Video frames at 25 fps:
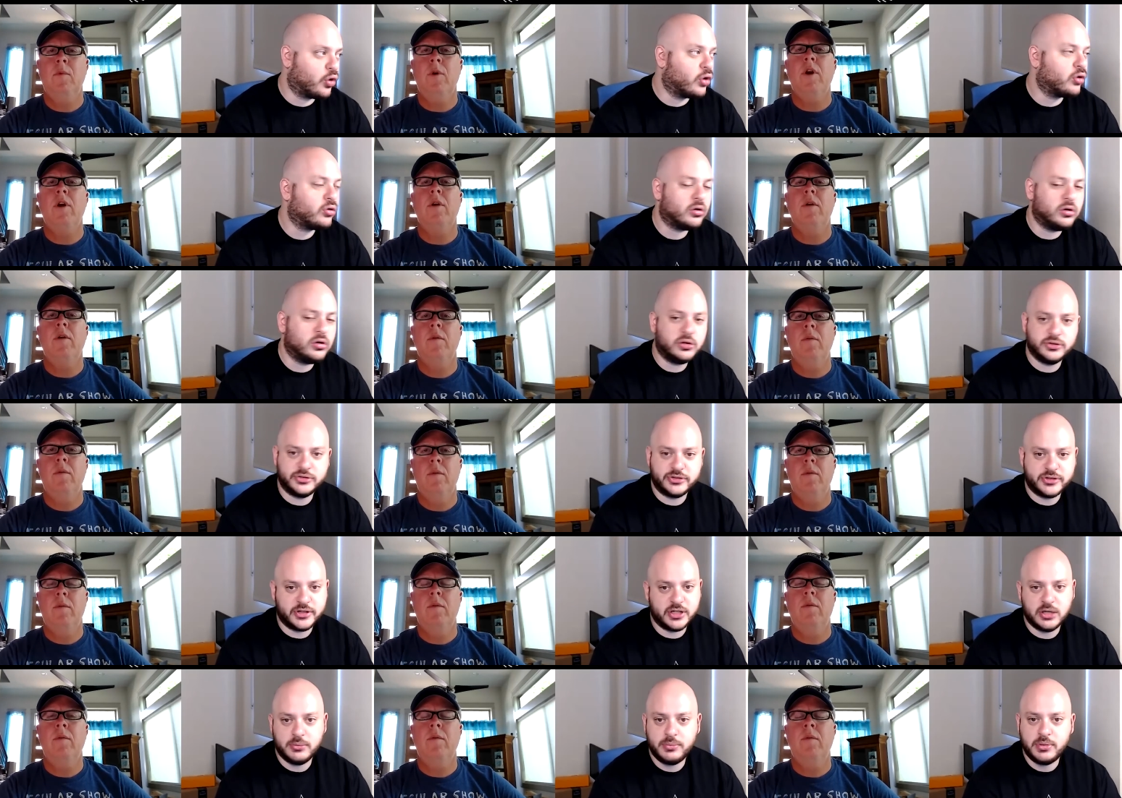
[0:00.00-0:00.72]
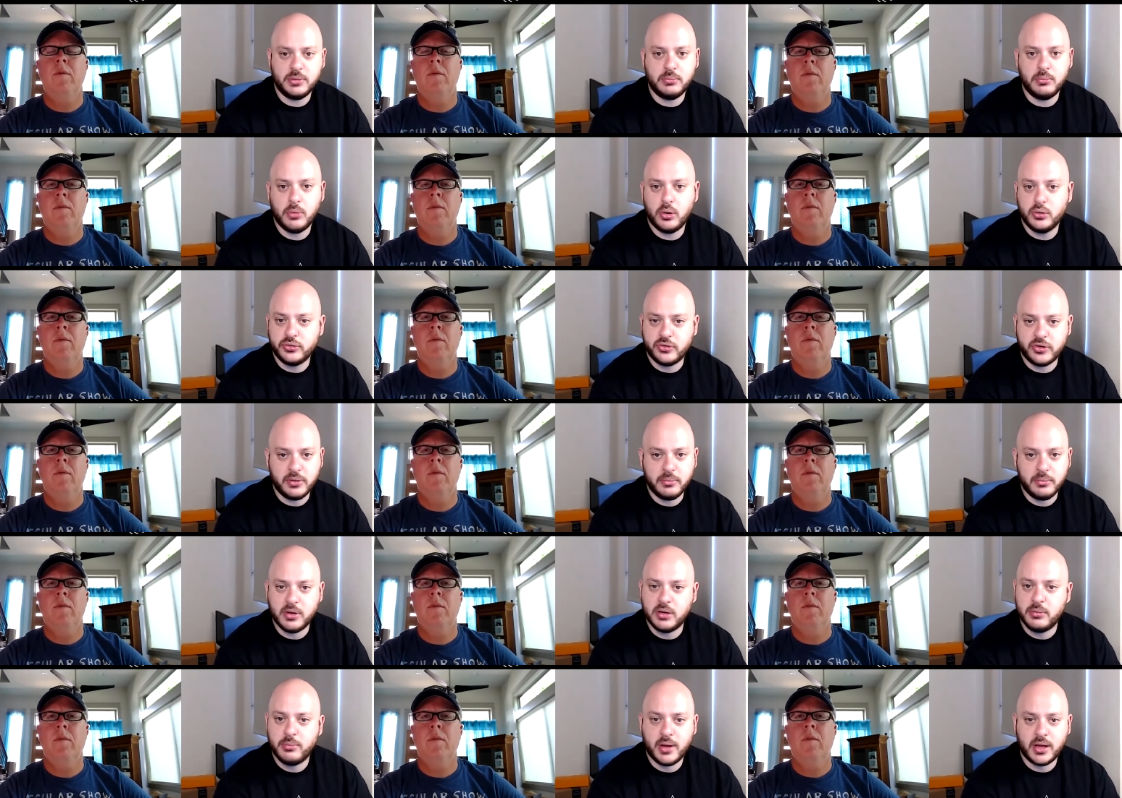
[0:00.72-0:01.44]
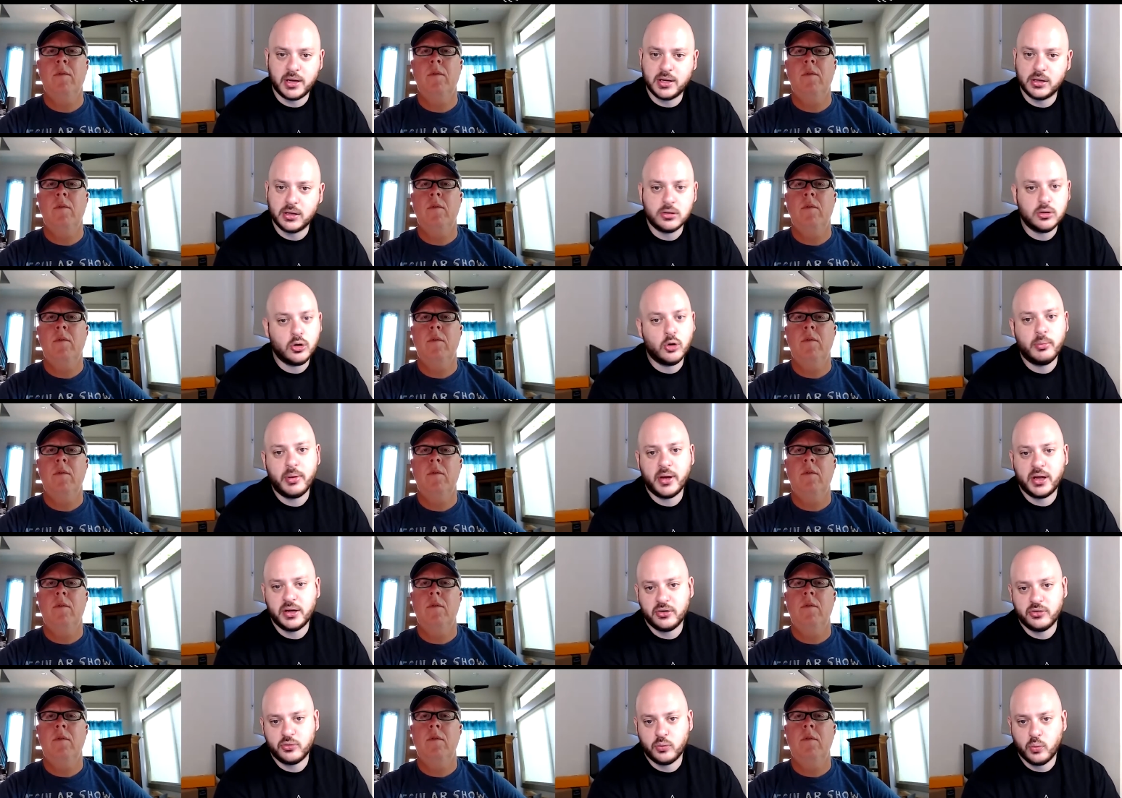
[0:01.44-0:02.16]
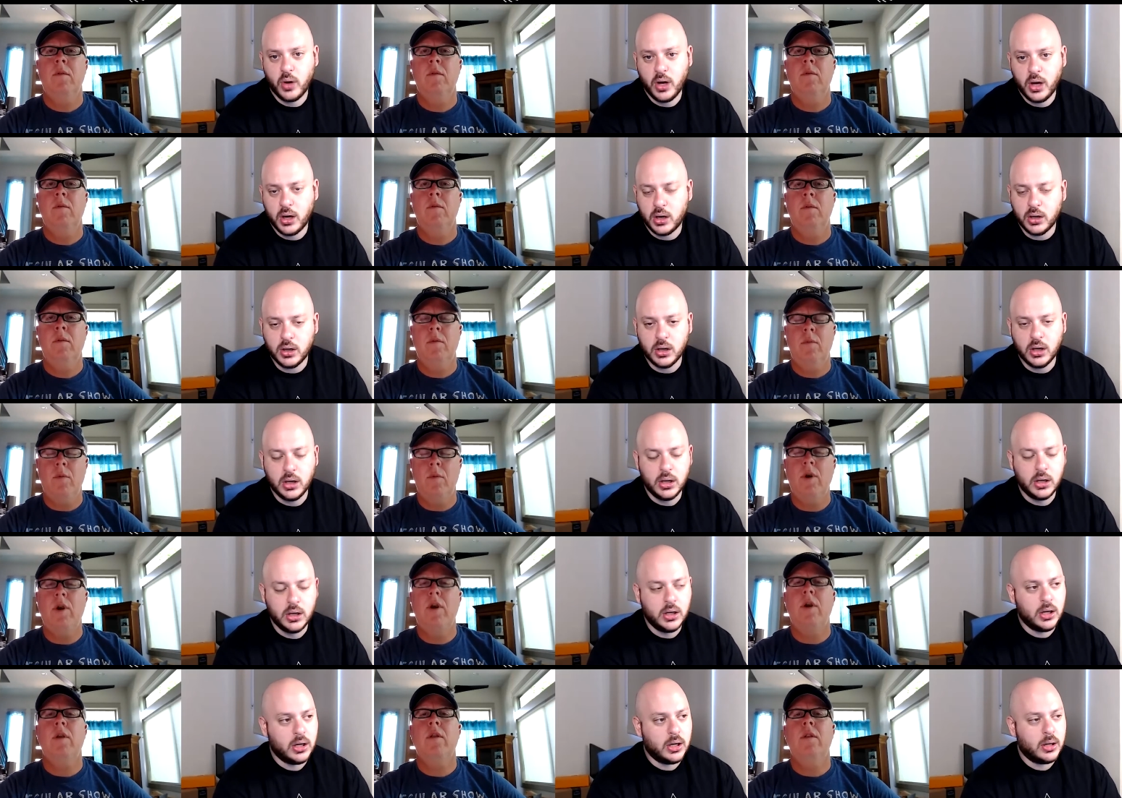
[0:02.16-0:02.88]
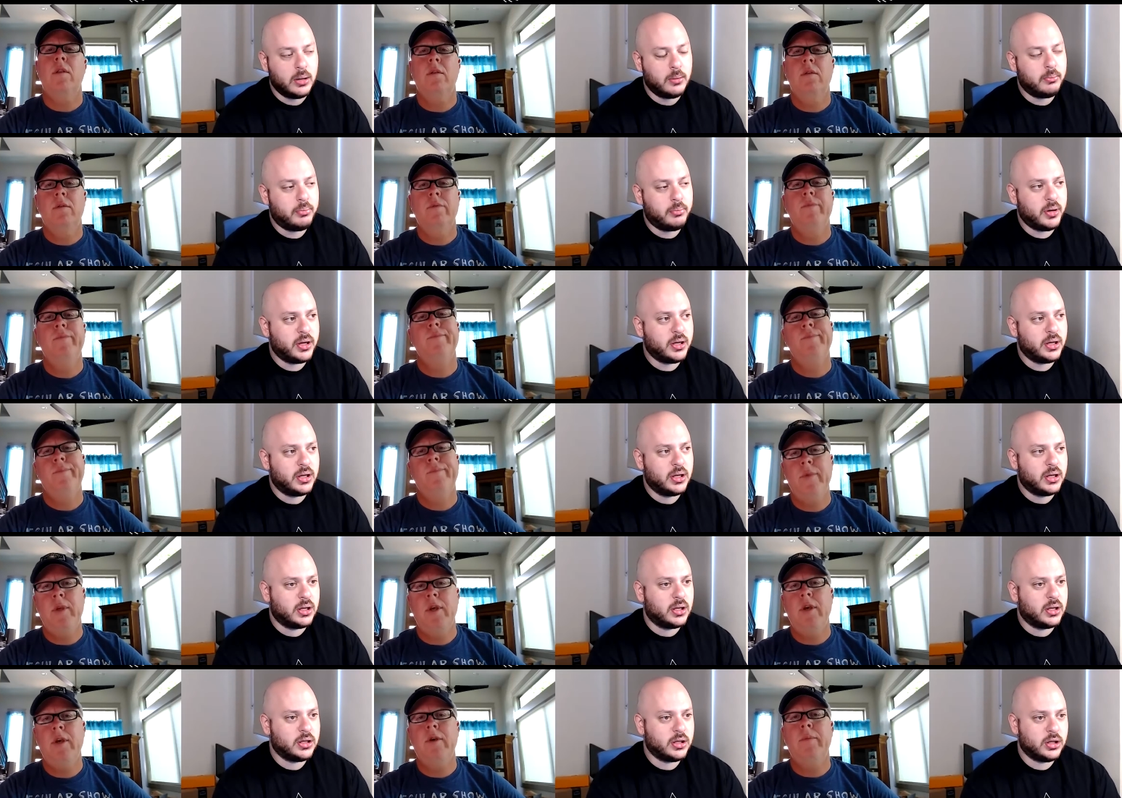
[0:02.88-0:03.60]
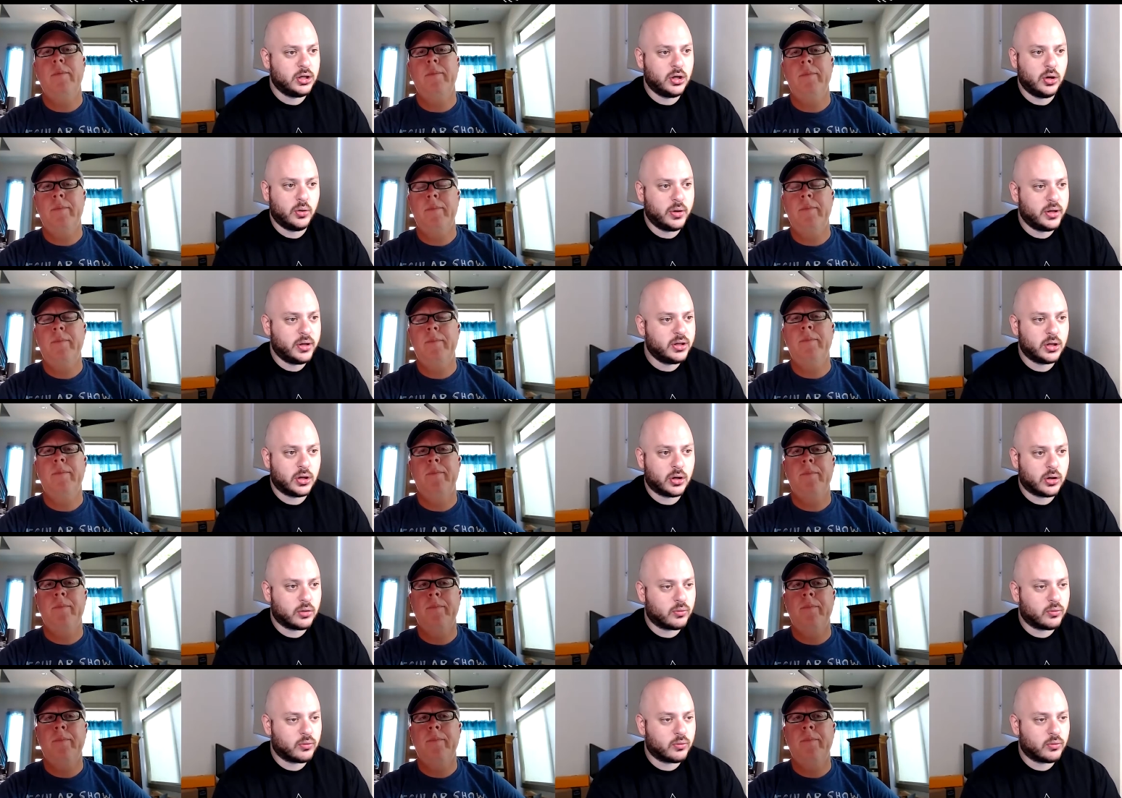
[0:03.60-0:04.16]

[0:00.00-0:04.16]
Speaker 1: rural is gonna be mostly mid band and low band as well. Right. But you know, in